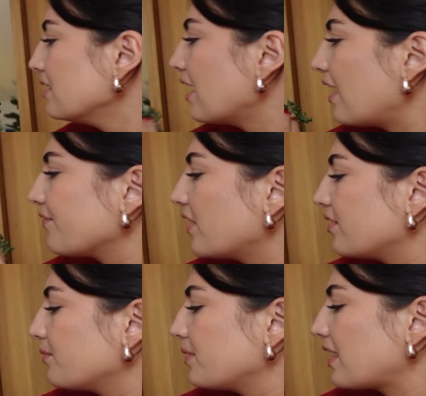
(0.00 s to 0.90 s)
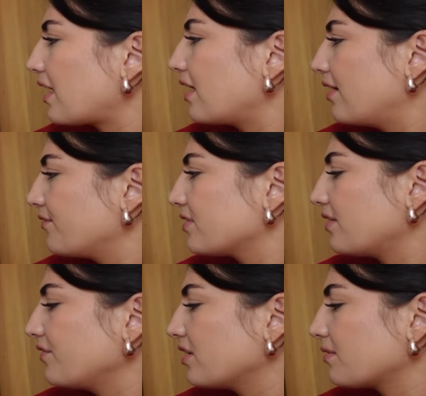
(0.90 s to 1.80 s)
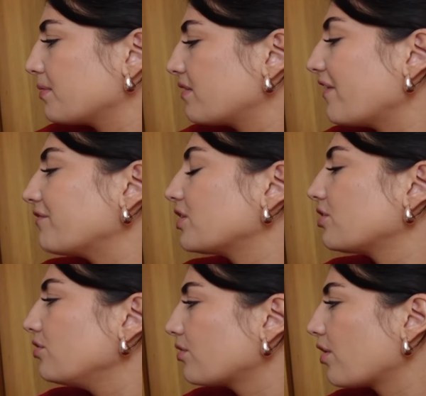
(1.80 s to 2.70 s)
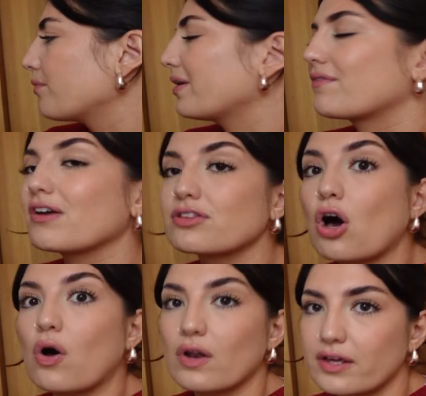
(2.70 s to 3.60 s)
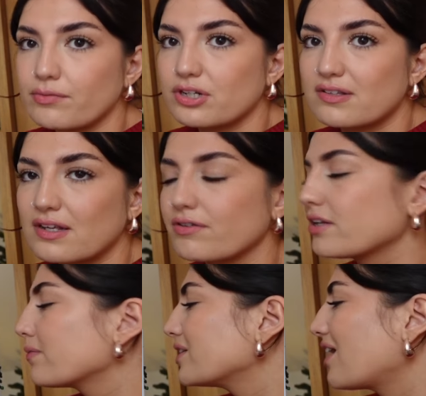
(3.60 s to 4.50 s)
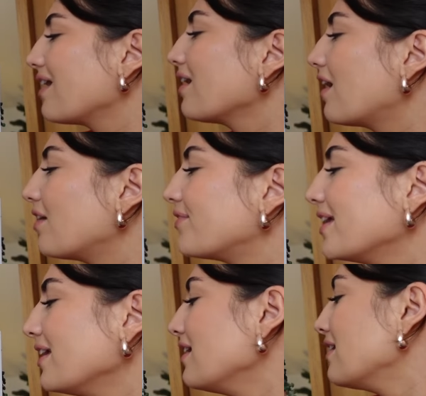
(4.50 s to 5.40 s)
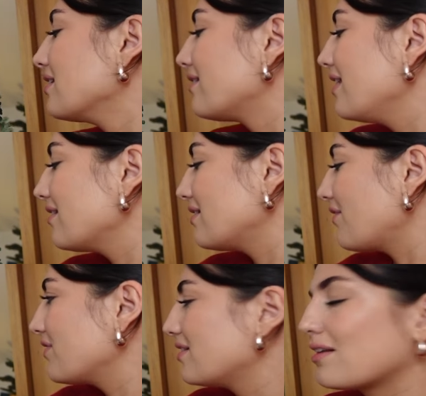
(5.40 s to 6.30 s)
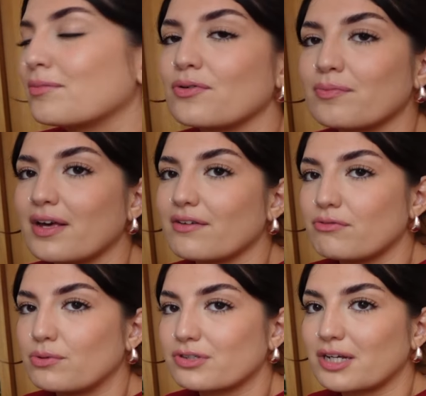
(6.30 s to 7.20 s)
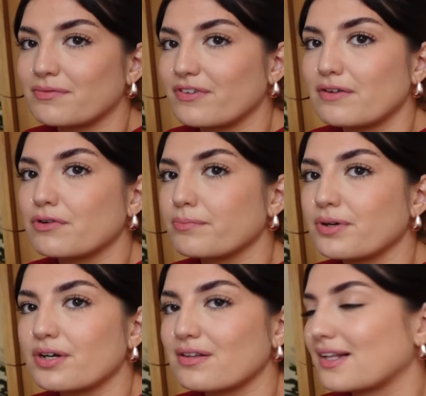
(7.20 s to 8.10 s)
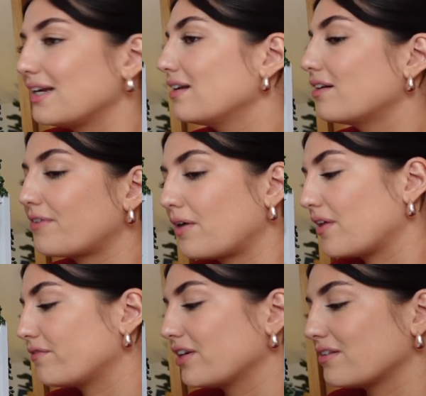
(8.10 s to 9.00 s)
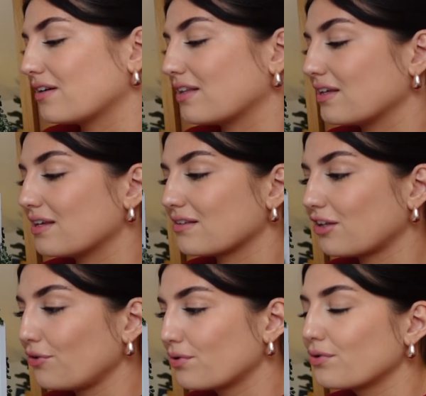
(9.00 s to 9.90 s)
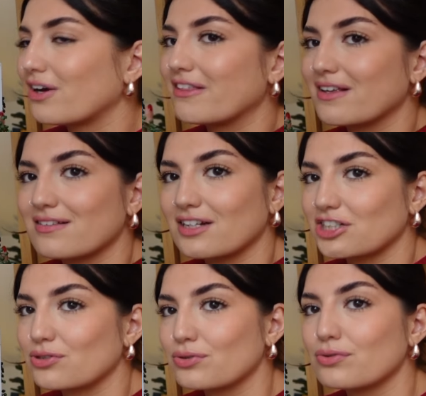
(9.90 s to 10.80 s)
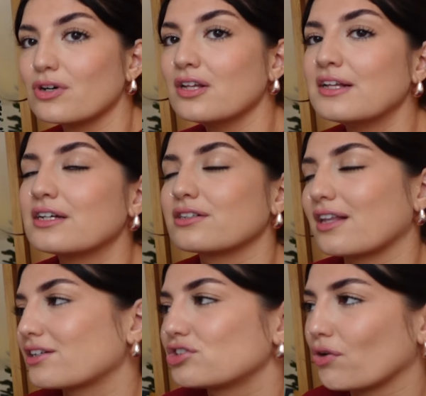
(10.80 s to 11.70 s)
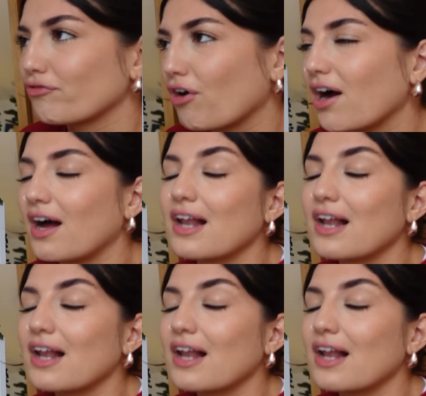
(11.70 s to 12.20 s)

And then we have Seven Husbands of Evelyn Hugo, and we have like the Hollywood series, which I love. These are definitely some of my all-time favourite books. I love how they're written. I think it's so cool. I think it's such a cool like genre,